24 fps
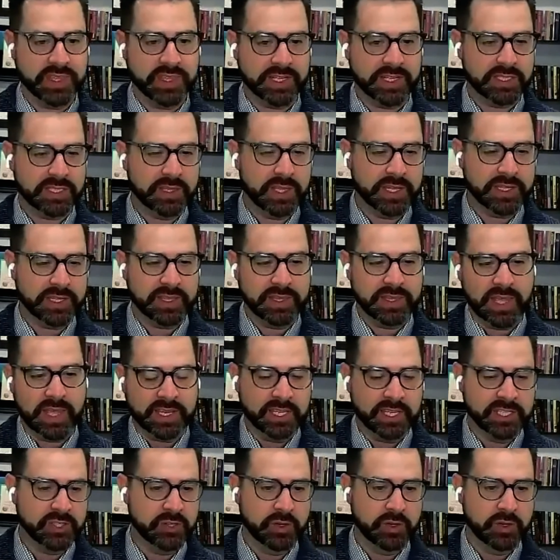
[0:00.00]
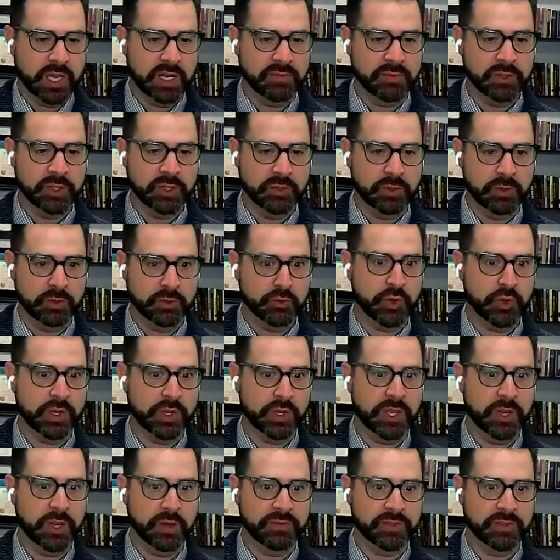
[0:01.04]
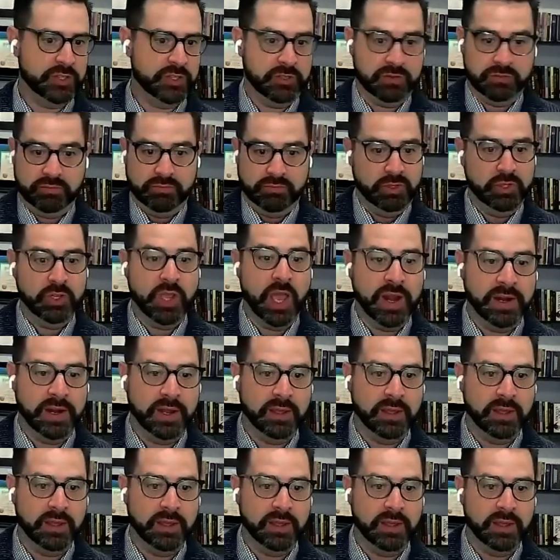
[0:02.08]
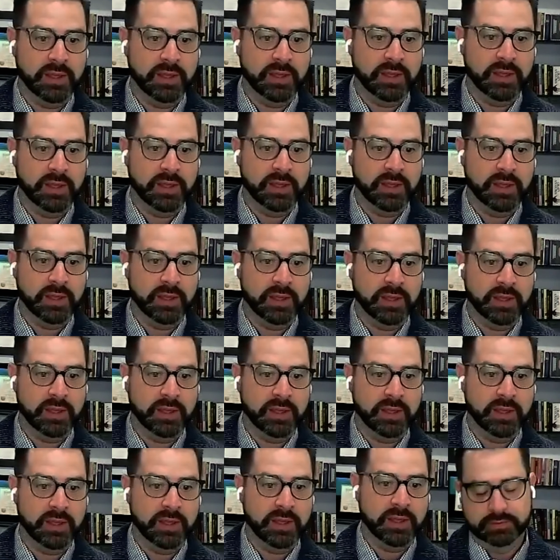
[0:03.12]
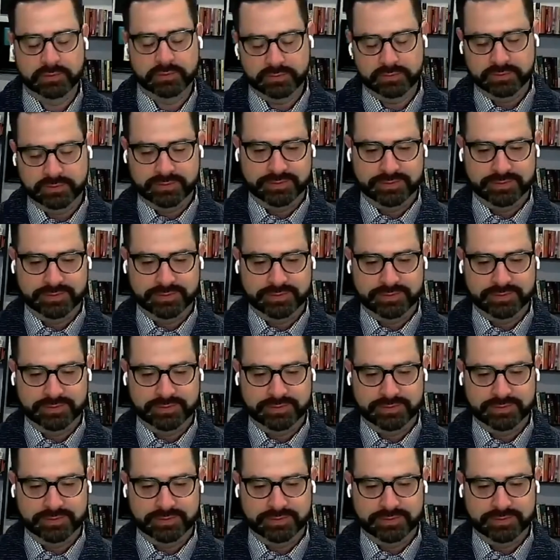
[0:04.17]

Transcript: So I think that gets into kind of a tricky area. If it's just you got nothing. Oh.